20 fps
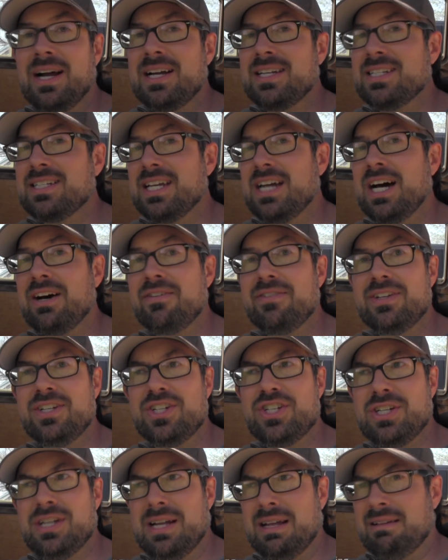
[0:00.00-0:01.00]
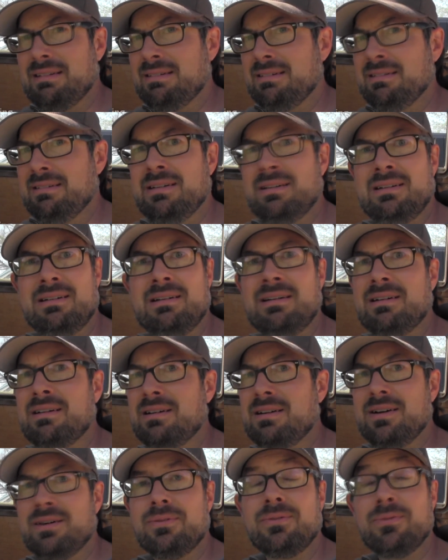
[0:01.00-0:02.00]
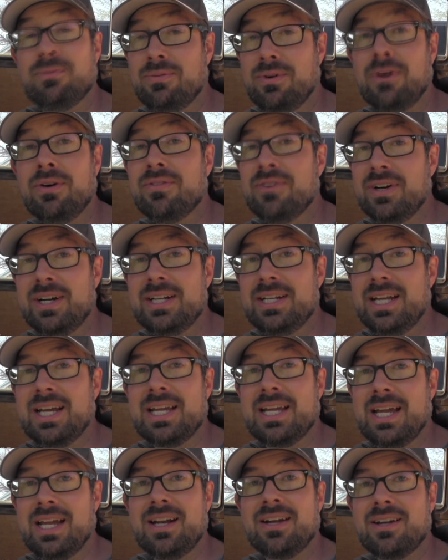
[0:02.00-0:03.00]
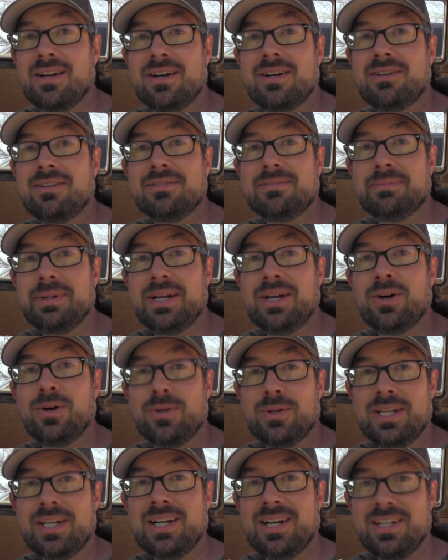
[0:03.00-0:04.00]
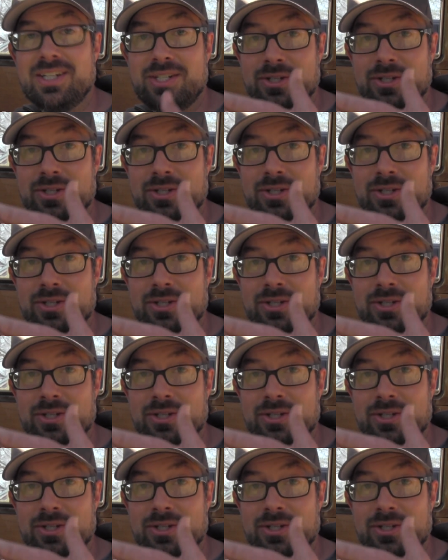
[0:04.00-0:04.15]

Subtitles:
I salvaged over a decade ago. I've been holding on